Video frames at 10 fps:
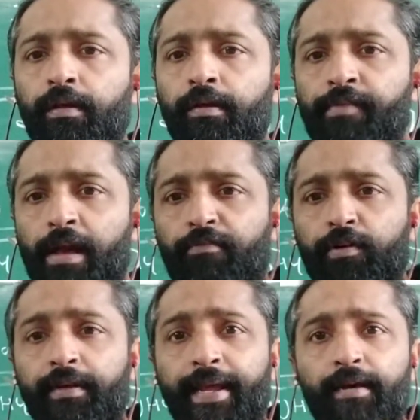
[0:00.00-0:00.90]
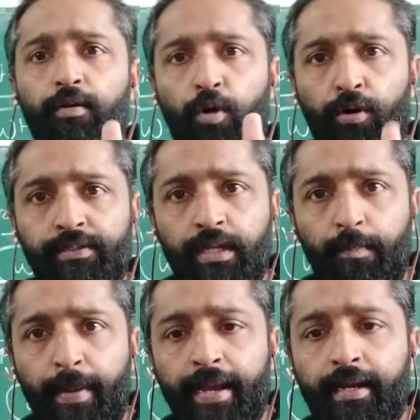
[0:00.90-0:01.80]
We have Roger
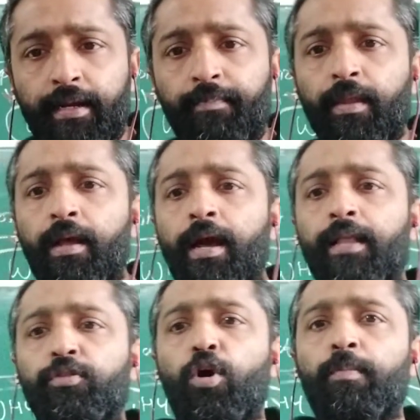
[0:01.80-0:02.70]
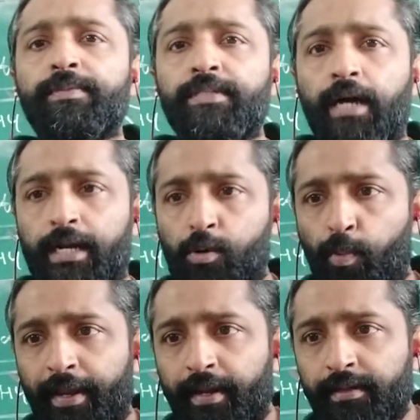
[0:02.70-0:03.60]
Bacon and Thomas
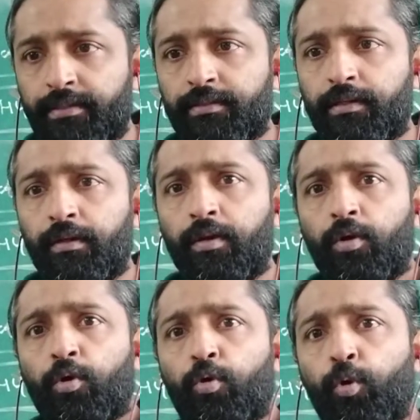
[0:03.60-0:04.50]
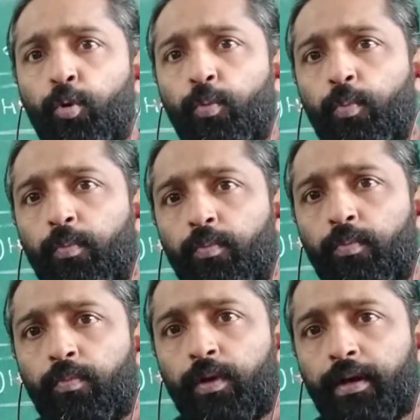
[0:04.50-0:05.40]
Aquinas, who
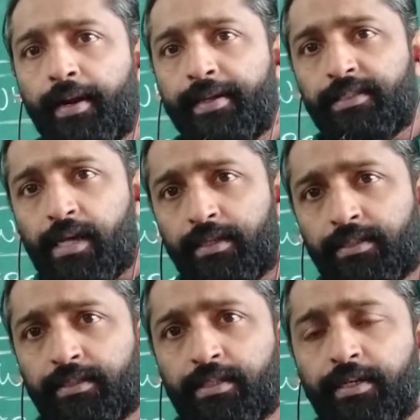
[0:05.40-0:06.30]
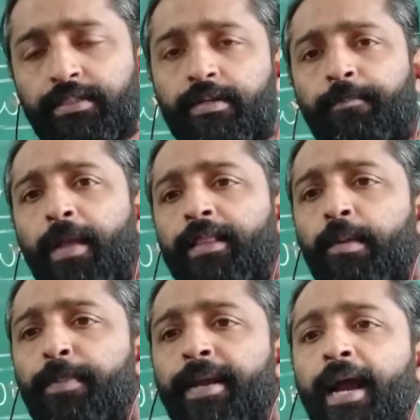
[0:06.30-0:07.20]
criticized the church and
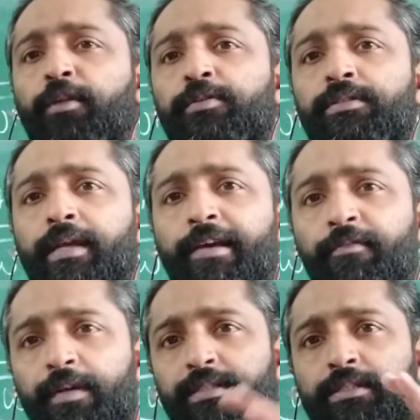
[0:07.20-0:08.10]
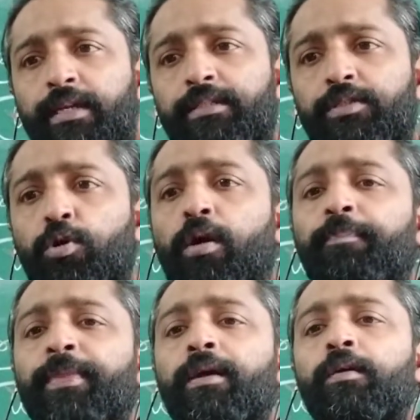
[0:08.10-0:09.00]
they began to give stress
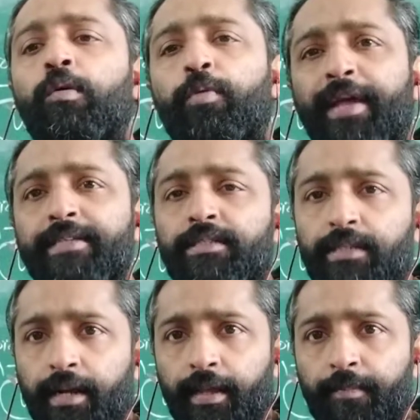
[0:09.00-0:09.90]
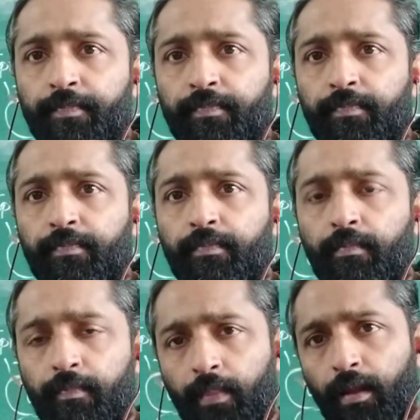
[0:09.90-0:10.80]
on reasoning.
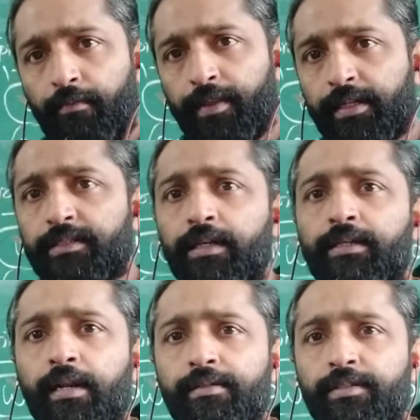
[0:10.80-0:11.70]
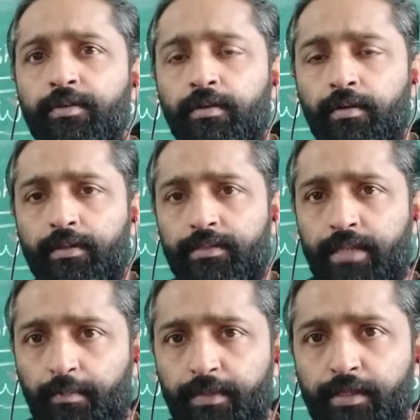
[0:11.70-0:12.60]
When the church tells you
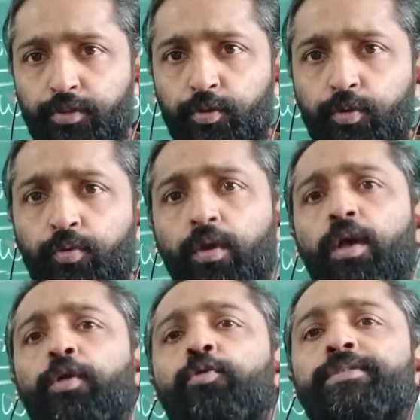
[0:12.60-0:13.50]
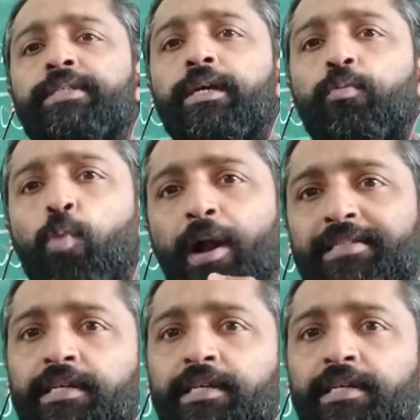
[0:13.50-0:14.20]
something to do, you see what is the